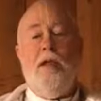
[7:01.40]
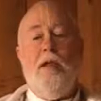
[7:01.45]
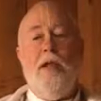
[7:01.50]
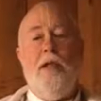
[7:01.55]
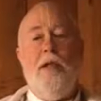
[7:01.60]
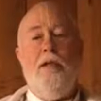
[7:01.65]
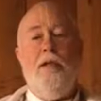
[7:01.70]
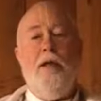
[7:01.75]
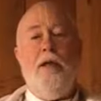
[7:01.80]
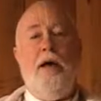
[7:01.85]

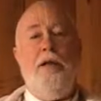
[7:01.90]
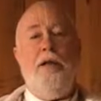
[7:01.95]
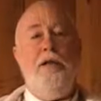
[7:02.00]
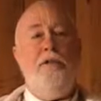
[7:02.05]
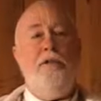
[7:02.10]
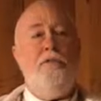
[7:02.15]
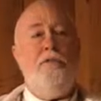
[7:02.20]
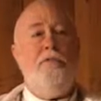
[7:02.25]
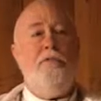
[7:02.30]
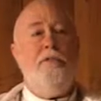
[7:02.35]
They got
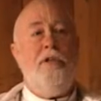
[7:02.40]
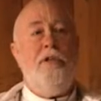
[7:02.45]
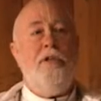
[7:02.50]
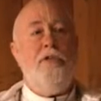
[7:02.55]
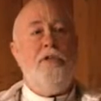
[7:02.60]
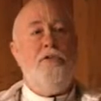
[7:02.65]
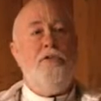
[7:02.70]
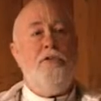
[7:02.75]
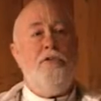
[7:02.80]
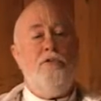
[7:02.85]

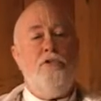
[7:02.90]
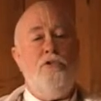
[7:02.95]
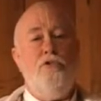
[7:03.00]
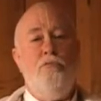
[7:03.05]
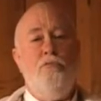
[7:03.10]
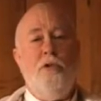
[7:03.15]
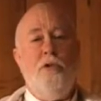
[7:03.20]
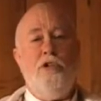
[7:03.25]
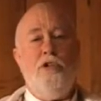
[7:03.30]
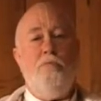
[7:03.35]
into
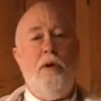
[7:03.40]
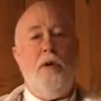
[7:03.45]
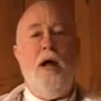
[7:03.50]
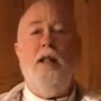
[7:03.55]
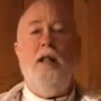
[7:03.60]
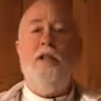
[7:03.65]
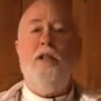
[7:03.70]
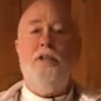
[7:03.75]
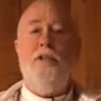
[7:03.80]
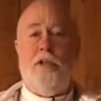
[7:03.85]
too much
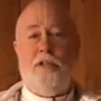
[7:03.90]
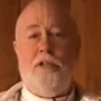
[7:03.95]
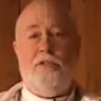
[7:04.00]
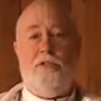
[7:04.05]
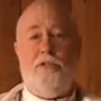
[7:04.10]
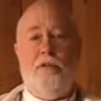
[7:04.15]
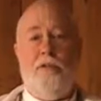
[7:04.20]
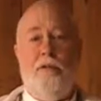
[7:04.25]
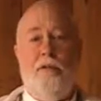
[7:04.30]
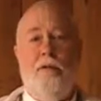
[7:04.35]

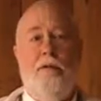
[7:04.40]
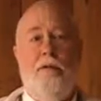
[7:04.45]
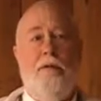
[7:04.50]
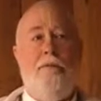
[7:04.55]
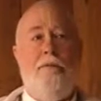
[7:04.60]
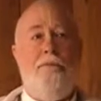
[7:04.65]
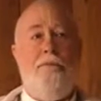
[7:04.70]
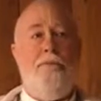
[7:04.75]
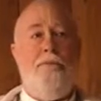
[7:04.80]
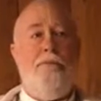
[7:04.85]
politics.
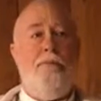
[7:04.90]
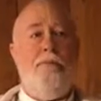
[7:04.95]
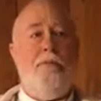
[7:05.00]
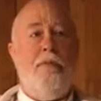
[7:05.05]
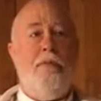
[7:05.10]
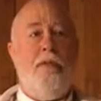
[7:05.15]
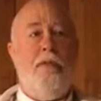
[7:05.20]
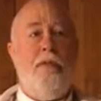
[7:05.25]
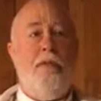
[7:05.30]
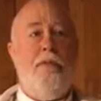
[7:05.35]

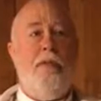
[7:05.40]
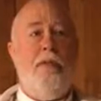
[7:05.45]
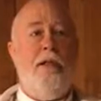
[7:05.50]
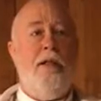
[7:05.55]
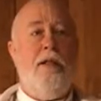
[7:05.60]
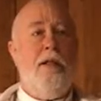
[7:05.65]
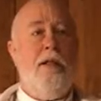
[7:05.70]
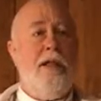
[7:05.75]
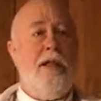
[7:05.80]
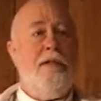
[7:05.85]

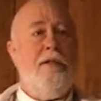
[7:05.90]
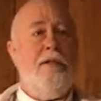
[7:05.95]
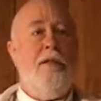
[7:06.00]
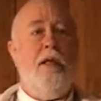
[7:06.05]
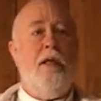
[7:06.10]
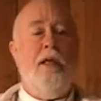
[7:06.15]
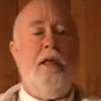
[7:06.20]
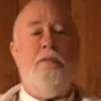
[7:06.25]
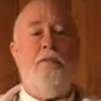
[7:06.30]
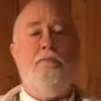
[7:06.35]
They collected
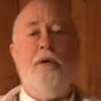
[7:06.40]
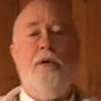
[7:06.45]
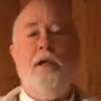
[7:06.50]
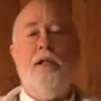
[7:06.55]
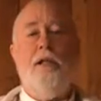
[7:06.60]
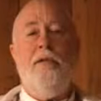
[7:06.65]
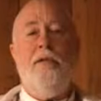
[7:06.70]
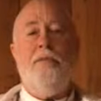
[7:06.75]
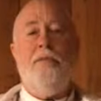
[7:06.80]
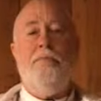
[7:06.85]
a lot of
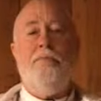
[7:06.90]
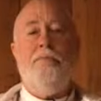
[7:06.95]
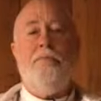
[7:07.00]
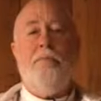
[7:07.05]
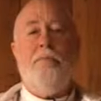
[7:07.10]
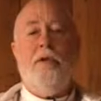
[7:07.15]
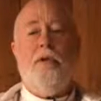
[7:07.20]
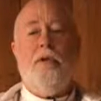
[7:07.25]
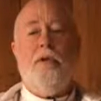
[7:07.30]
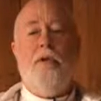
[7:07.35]
money,
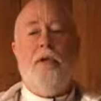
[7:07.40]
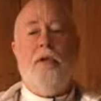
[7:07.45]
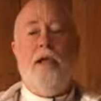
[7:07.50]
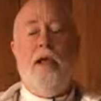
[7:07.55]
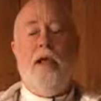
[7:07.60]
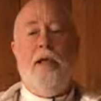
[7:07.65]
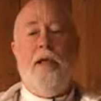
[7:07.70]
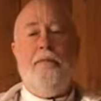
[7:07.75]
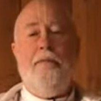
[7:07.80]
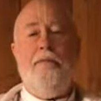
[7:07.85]

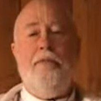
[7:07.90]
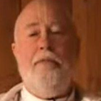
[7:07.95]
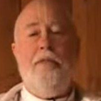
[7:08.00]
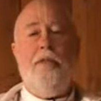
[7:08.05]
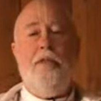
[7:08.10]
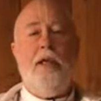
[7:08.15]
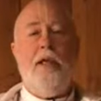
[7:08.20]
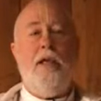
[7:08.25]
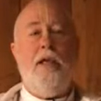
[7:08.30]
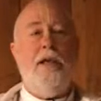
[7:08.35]
and
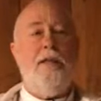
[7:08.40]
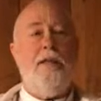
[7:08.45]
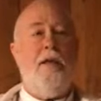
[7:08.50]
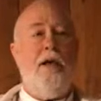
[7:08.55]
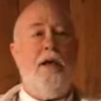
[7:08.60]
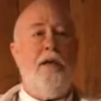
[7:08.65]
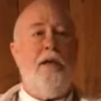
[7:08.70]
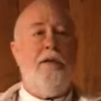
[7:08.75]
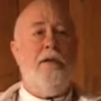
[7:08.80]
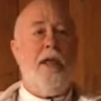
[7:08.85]
they got
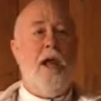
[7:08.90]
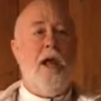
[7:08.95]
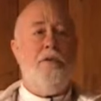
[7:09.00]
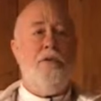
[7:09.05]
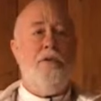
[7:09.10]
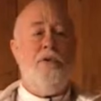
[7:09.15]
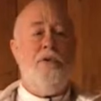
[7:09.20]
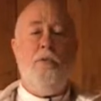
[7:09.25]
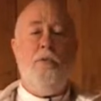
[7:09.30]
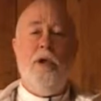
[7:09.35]
kind of
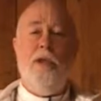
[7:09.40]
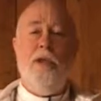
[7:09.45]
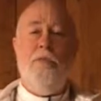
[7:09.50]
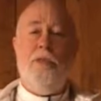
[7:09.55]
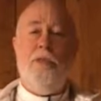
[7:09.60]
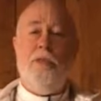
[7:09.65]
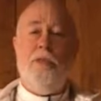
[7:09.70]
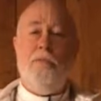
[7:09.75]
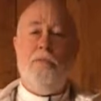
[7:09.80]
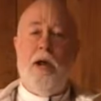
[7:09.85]
carried
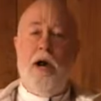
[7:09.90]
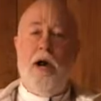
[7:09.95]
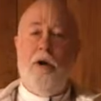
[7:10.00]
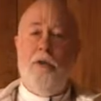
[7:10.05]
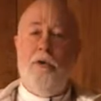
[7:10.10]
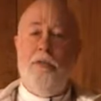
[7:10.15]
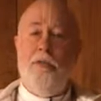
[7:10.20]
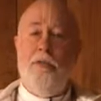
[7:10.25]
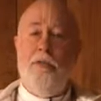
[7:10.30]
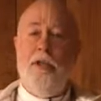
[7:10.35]
away with the
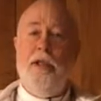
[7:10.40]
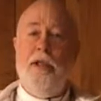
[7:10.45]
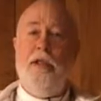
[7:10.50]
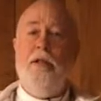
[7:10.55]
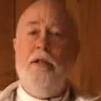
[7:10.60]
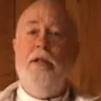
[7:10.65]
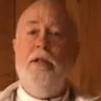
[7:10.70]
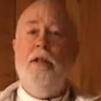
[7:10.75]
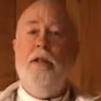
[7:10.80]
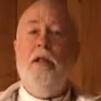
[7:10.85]
power
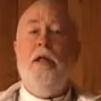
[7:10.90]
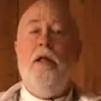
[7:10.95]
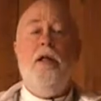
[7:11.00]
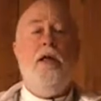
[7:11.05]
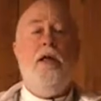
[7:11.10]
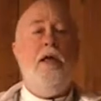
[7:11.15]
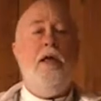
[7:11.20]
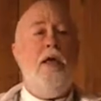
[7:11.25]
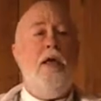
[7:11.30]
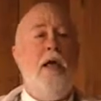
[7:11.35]
thing,
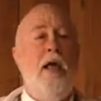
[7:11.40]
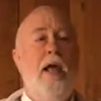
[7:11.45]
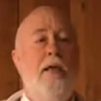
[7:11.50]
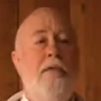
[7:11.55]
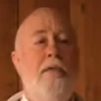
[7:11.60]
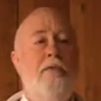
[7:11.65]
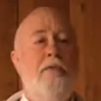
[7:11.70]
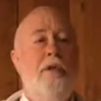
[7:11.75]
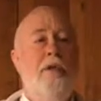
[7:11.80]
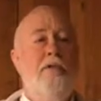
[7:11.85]

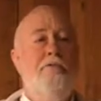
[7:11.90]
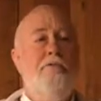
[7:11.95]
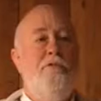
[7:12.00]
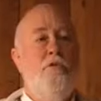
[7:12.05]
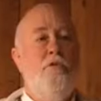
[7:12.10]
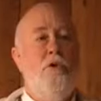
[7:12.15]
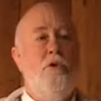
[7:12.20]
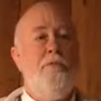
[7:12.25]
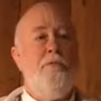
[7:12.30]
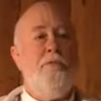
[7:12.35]
and they
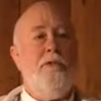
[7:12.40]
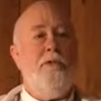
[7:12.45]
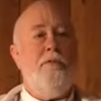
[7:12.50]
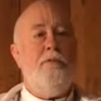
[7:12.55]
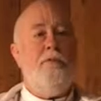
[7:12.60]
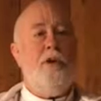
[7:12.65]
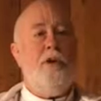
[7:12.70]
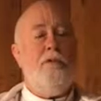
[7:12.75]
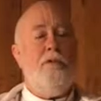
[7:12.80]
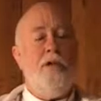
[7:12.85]
formed
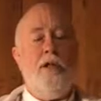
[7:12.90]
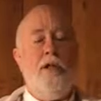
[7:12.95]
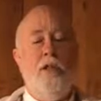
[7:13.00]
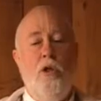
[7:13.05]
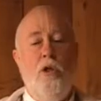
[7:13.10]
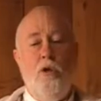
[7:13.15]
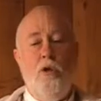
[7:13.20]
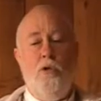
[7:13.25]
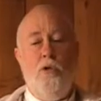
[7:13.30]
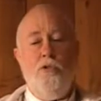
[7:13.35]
a very
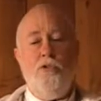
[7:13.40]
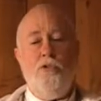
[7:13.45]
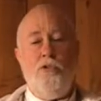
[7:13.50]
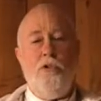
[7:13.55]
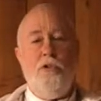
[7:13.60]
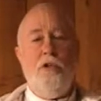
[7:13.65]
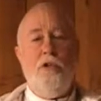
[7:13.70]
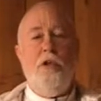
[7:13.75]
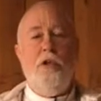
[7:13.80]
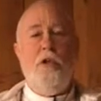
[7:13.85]

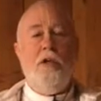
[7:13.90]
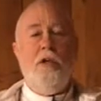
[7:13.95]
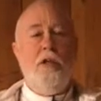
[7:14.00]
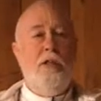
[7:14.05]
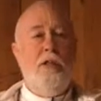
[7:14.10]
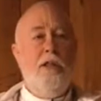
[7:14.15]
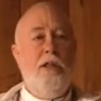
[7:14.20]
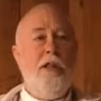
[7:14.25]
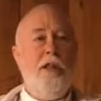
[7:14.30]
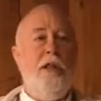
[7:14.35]
closed
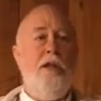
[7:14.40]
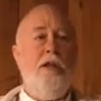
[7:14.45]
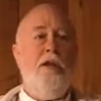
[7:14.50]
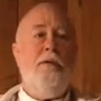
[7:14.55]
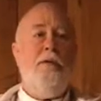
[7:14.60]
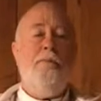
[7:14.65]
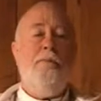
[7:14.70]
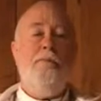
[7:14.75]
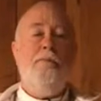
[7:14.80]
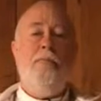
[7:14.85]

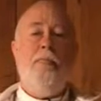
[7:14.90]
clique,